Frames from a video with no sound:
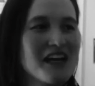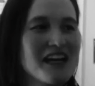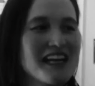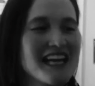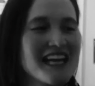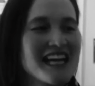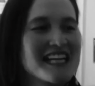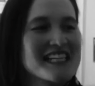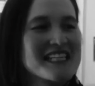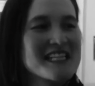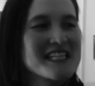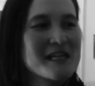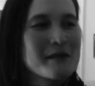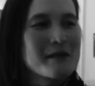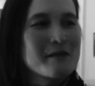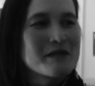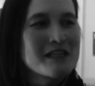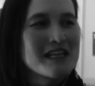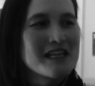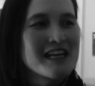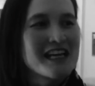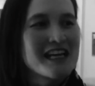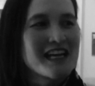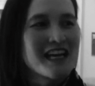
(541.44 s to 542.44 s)
Yeah, it
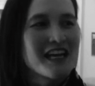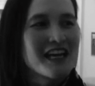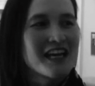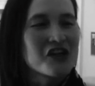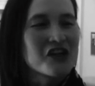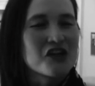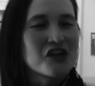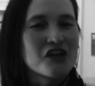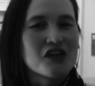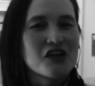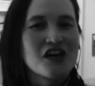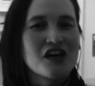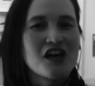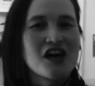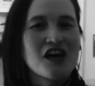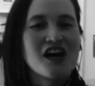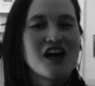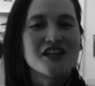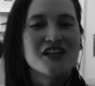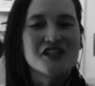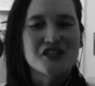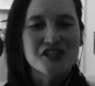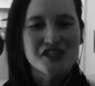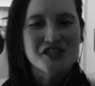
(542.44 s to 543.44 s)
seems like
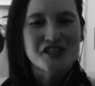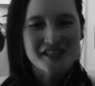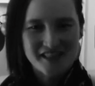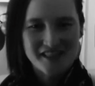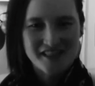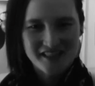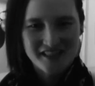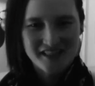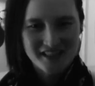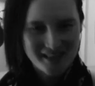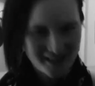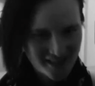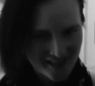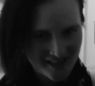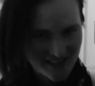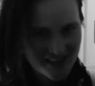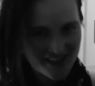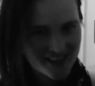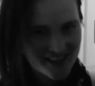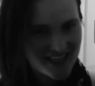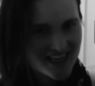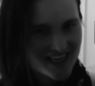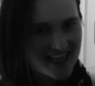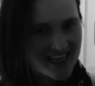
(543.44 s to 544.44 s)

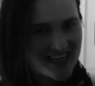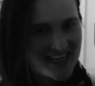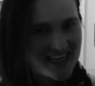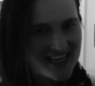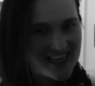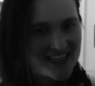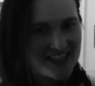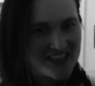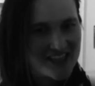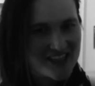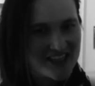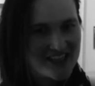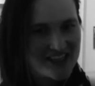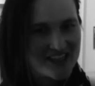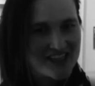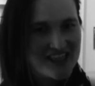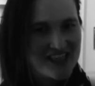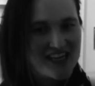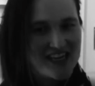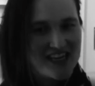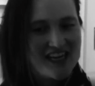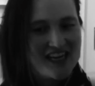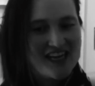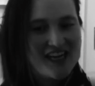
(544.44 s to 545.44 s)
consciousness and
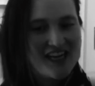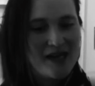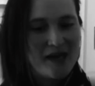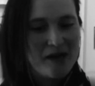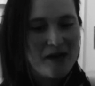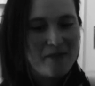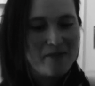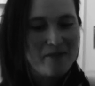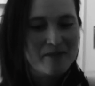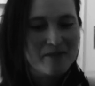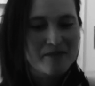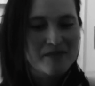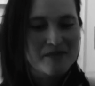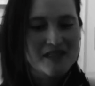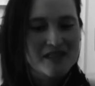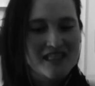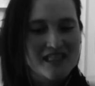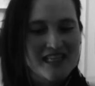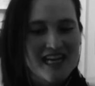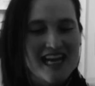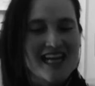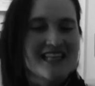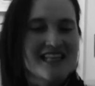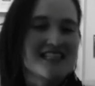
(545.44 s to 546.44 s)

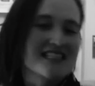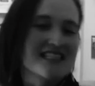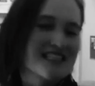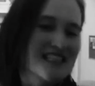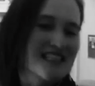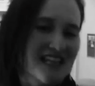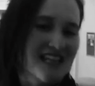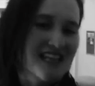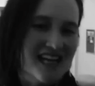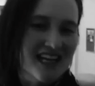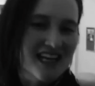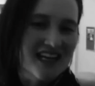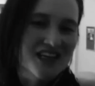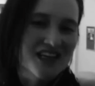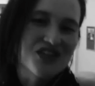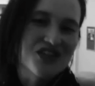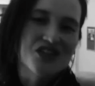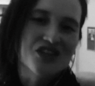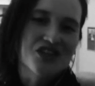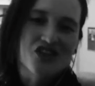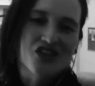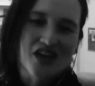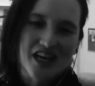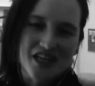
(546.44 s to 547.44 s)
testing and
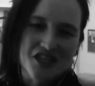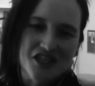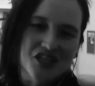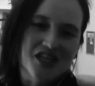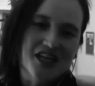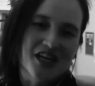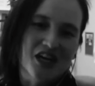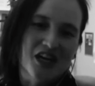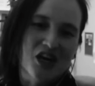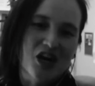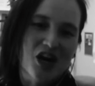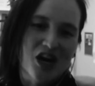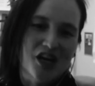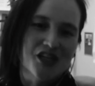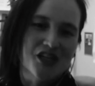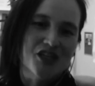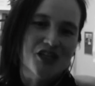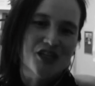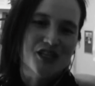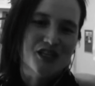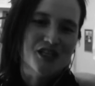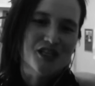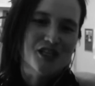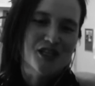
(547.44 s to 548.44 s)
stretching
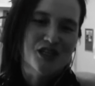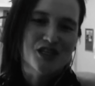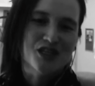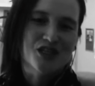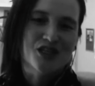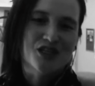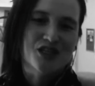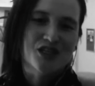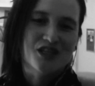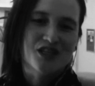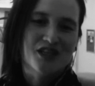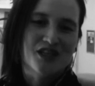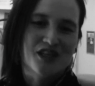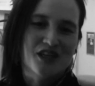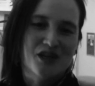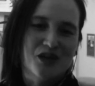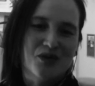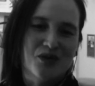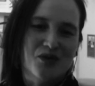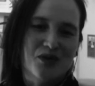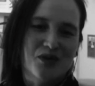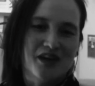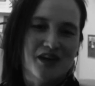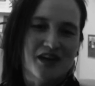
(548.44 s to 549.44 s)
consciousness in
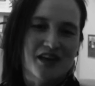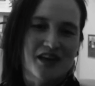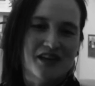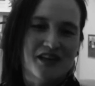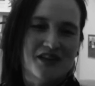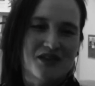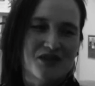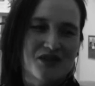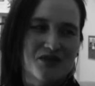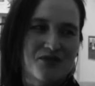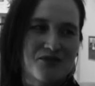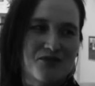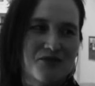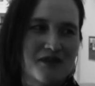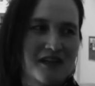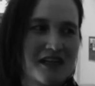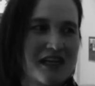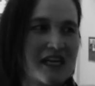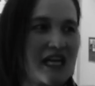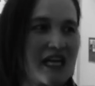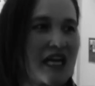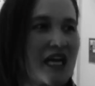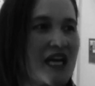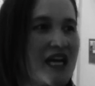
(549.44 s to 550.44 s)
your work is
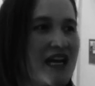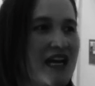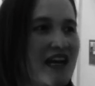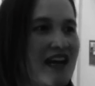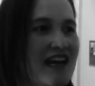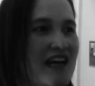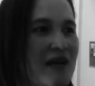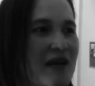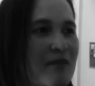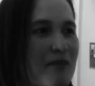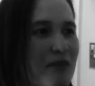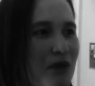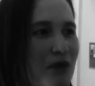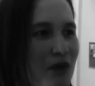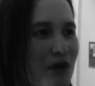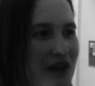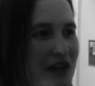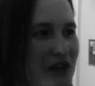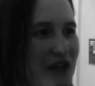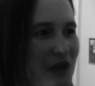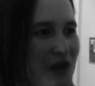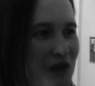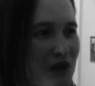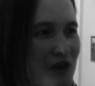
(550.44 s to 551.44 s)
really
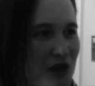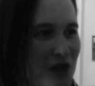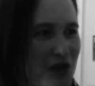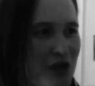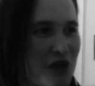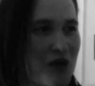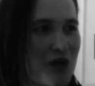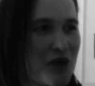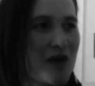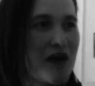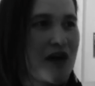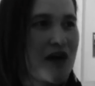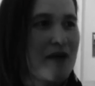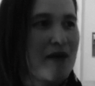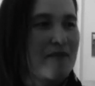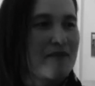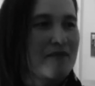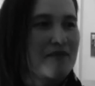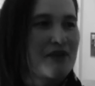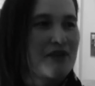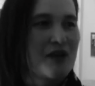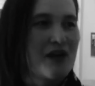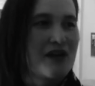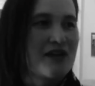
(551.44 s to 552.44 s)
important. You
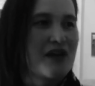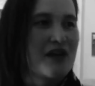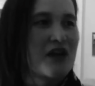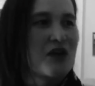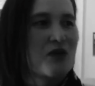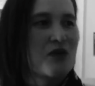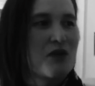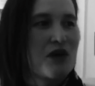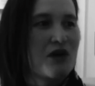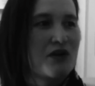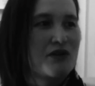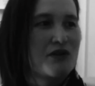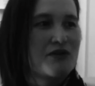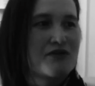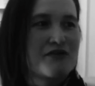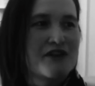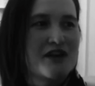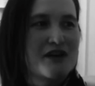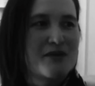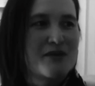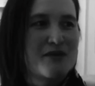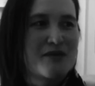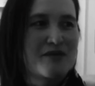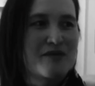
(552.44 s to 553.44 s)
had that quote
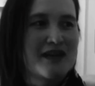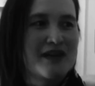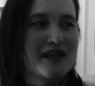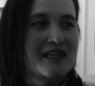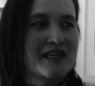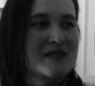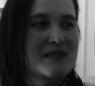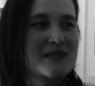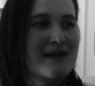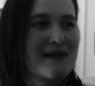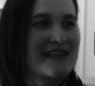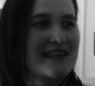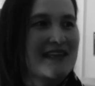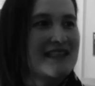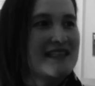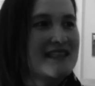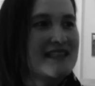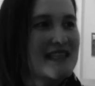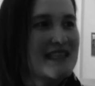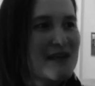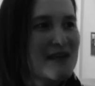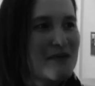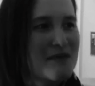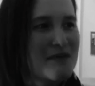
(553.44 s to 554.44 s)
from Expanded
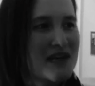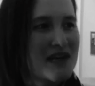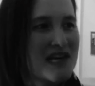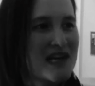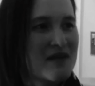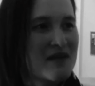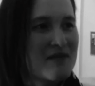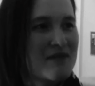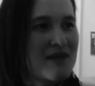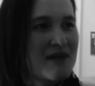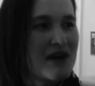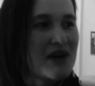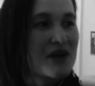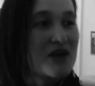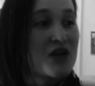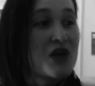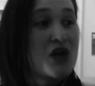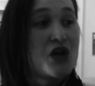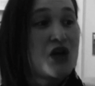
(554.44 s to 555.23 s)
Cinema about